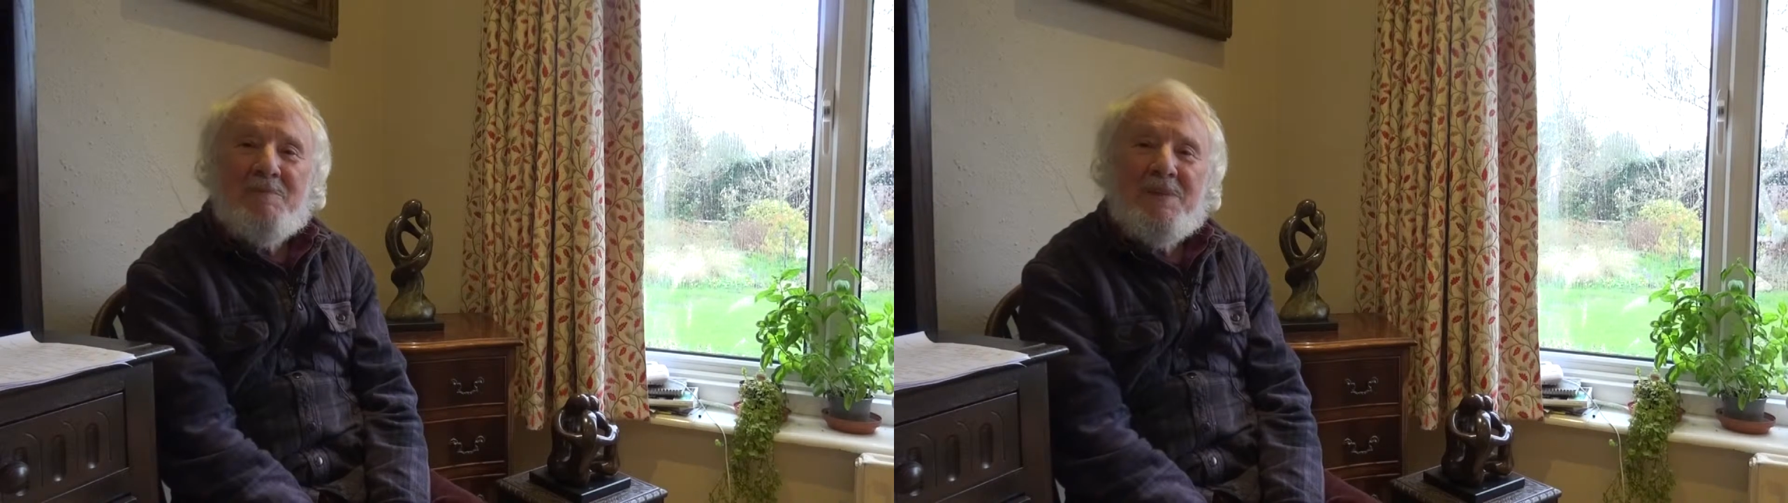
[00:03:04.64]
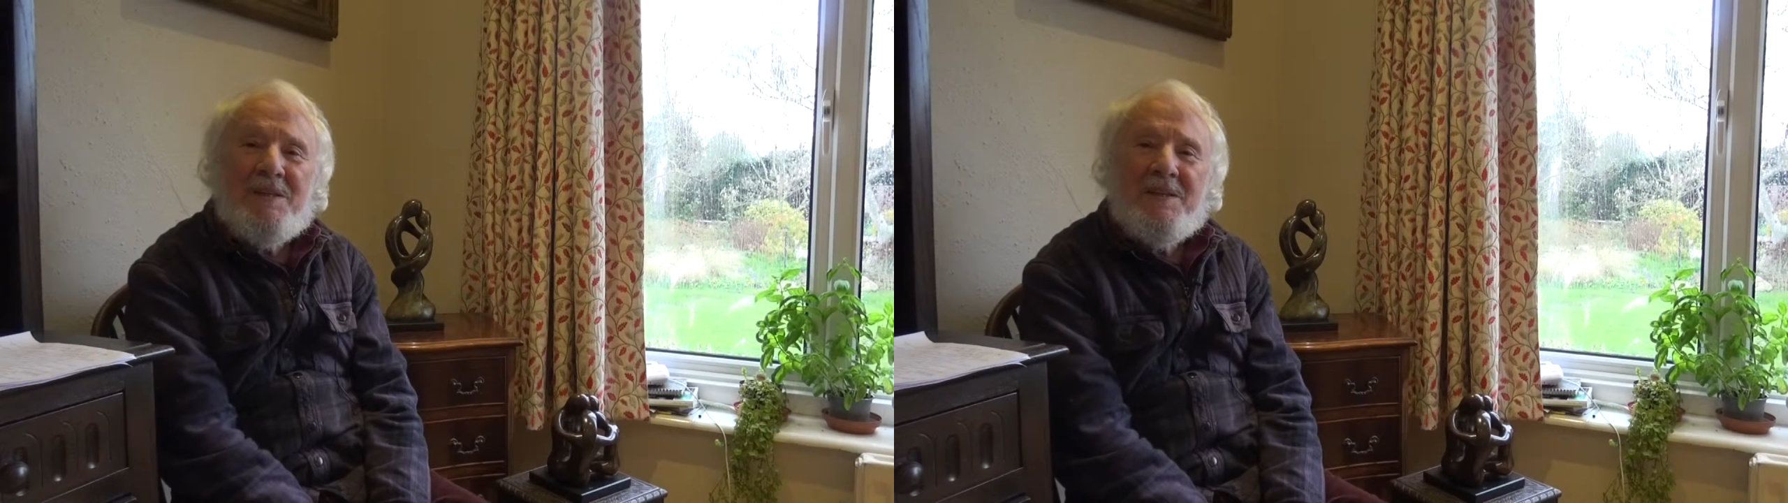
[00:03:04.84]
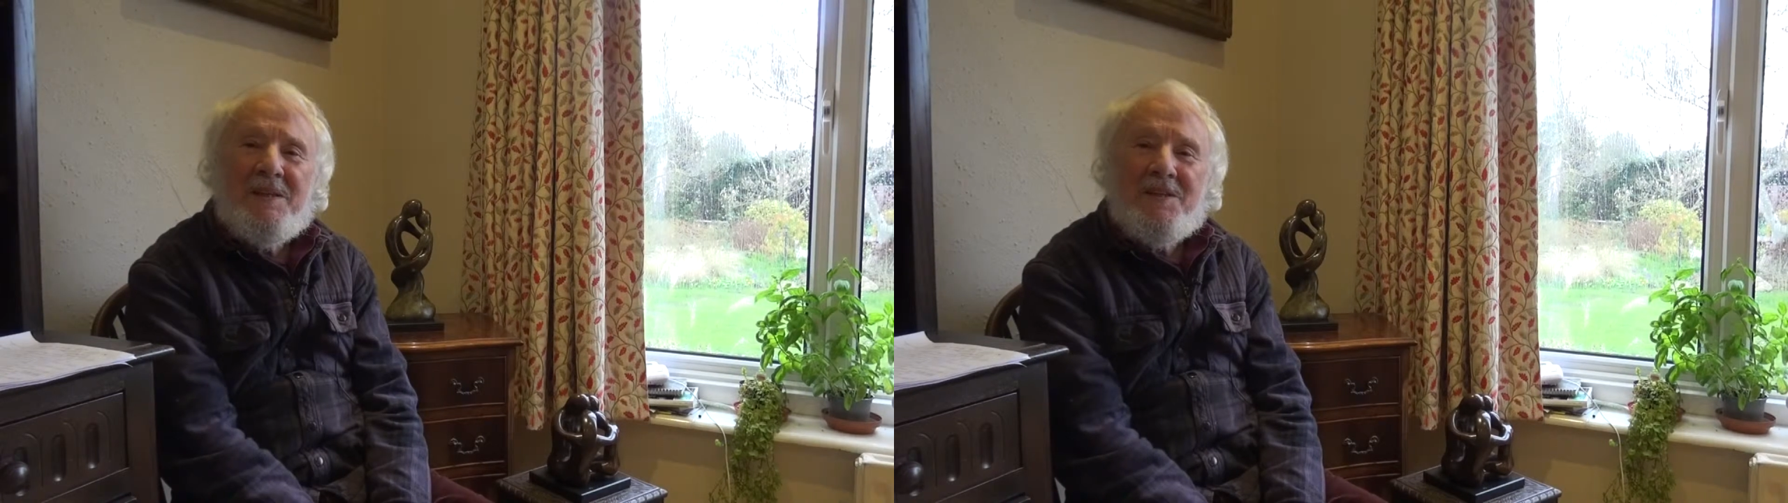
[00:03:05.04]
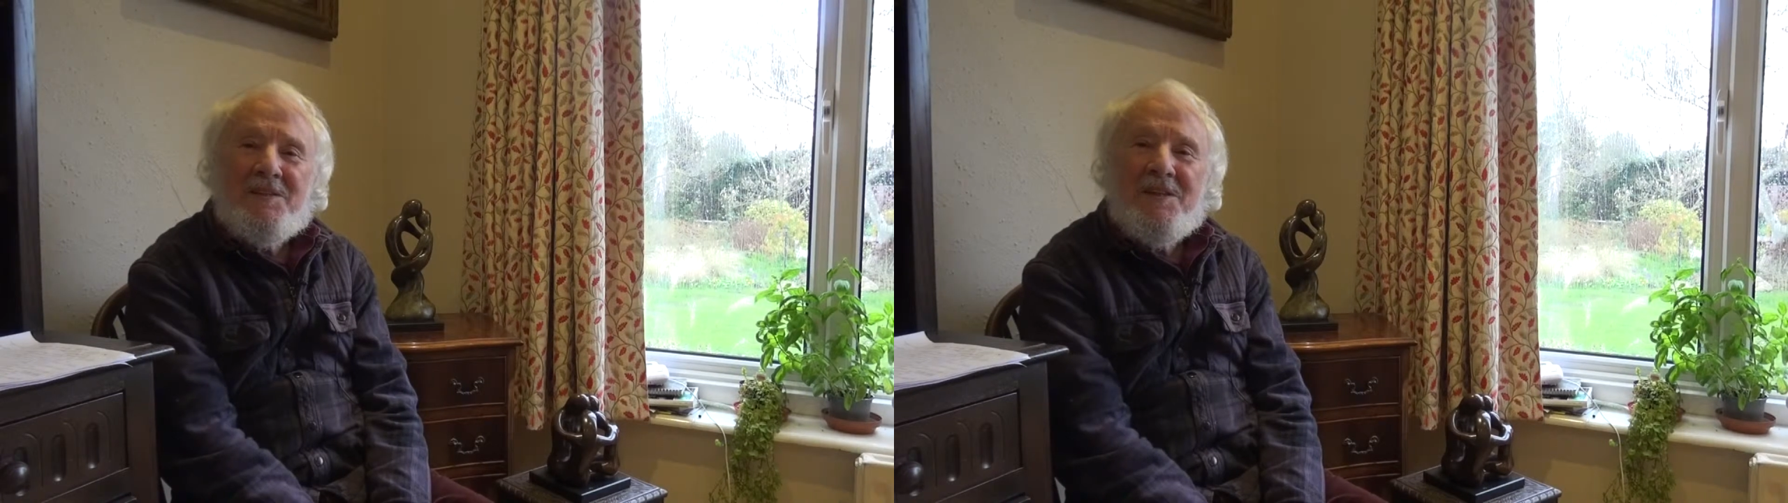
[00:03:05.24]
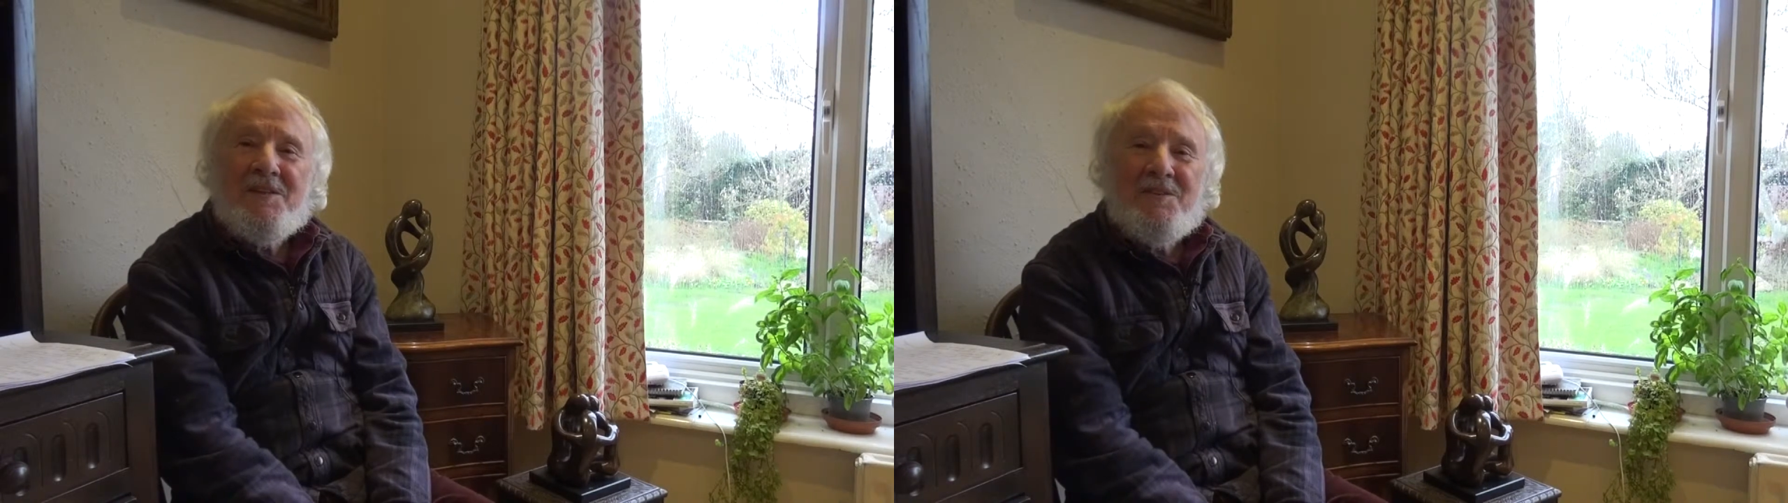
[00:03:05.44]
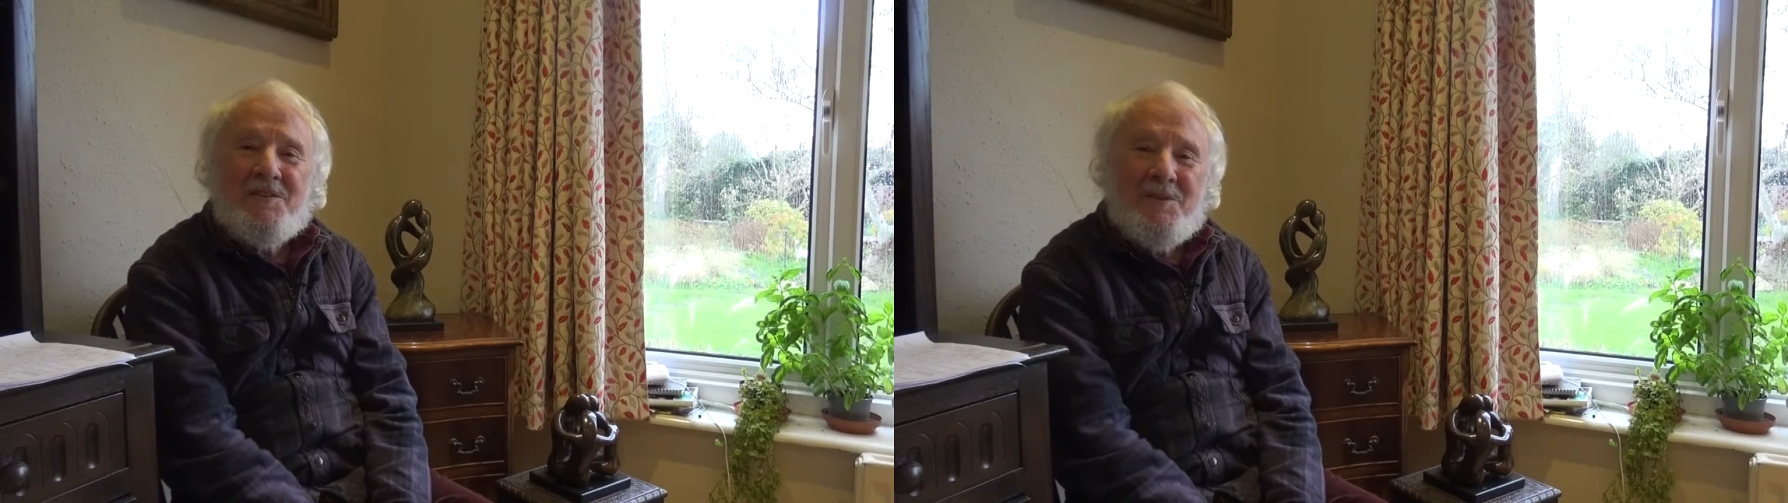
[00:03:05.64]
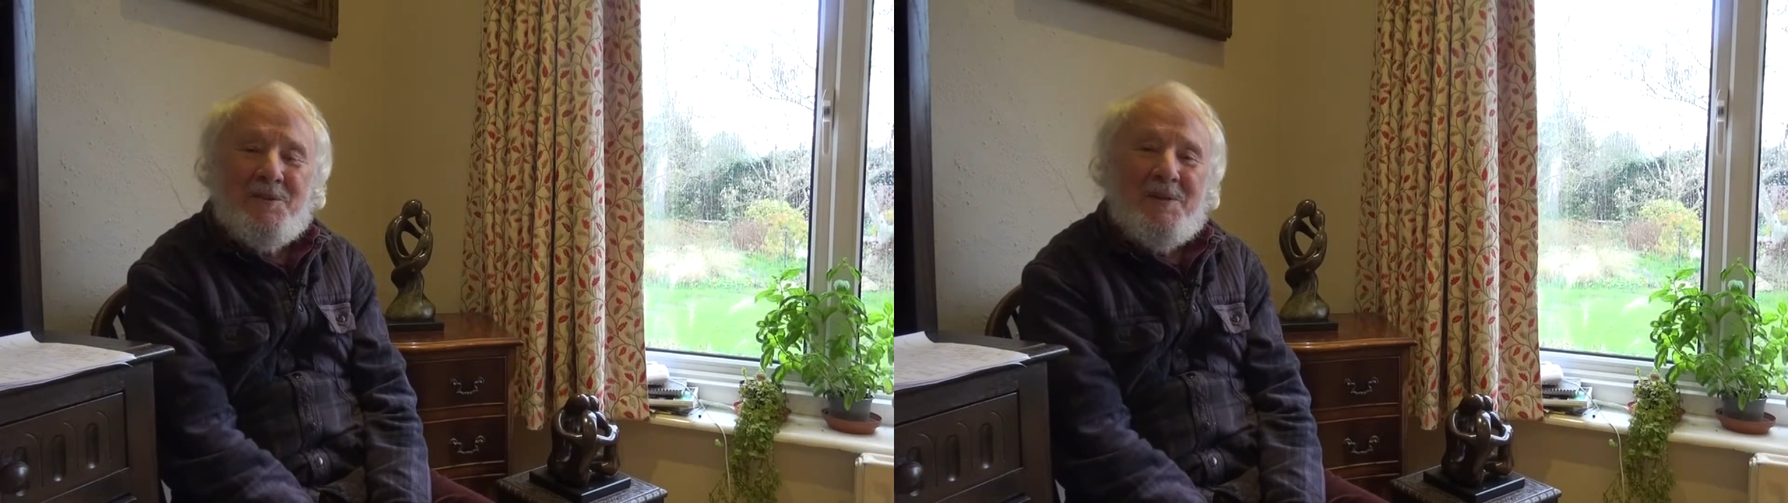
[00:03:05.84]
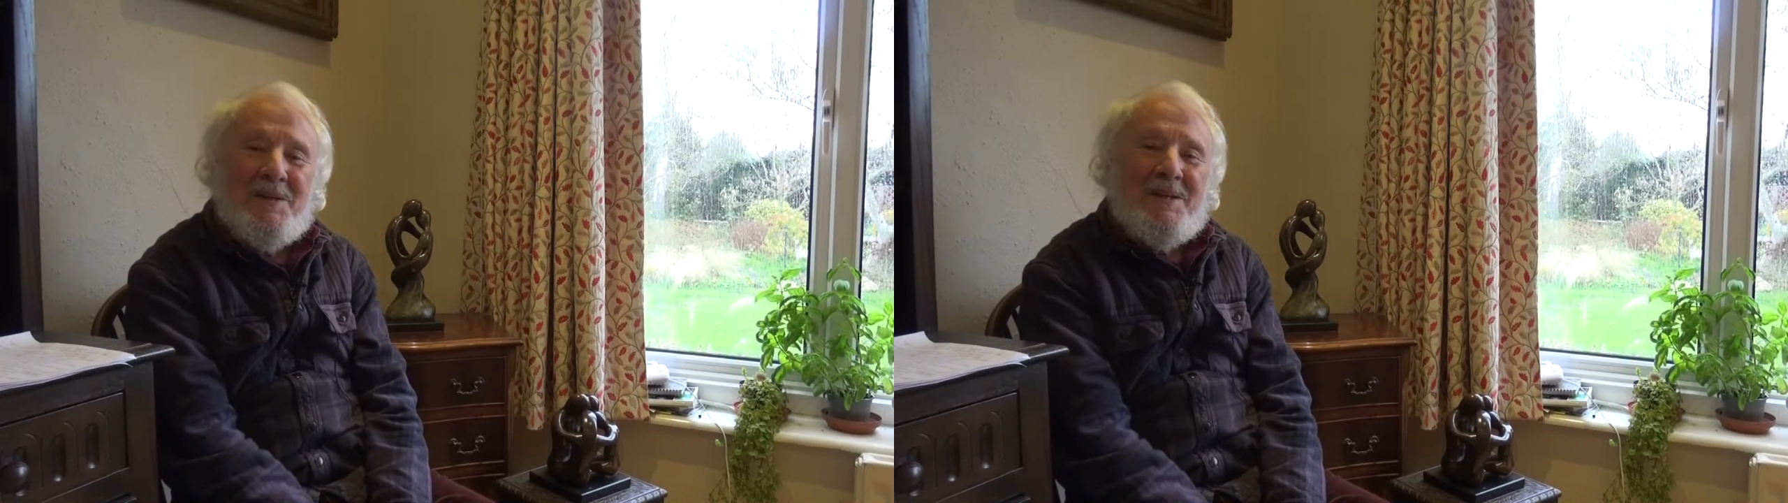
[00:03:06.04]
being the SS, so